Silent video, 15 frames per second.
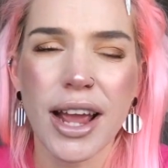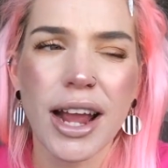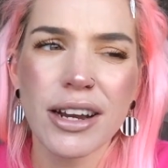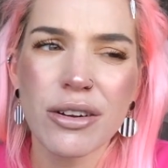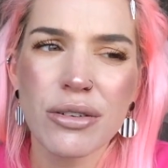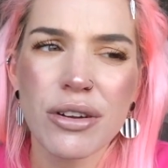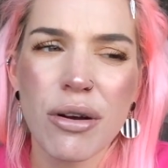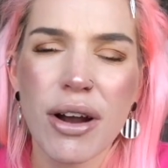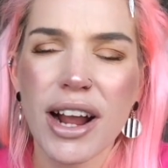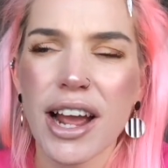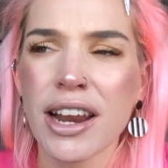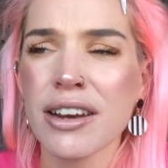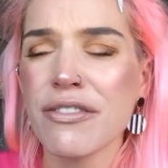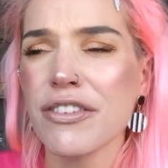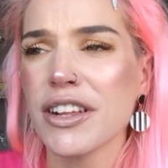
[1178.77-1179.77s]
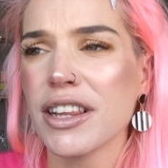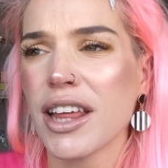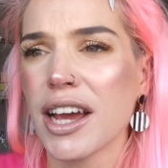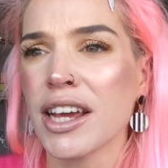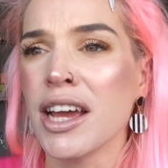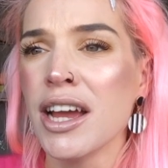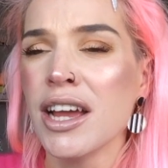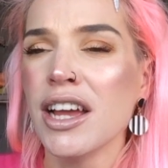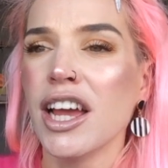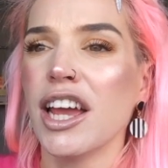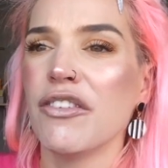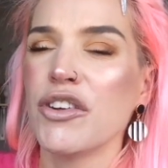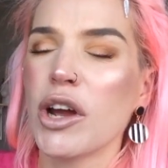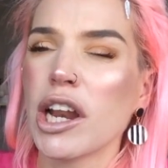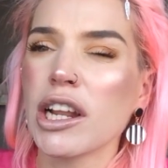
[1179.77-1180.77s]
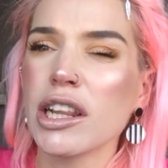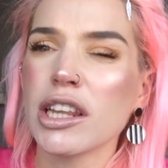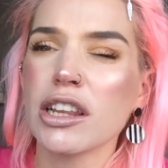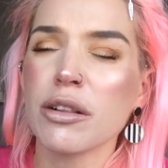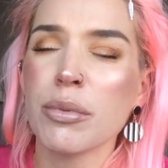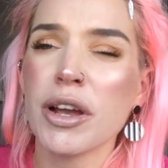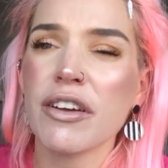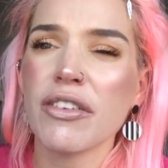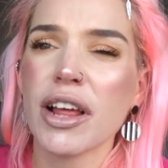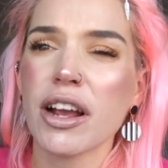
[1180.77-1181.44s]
Like, I don't know. I kind of feel like if you had a little bit of,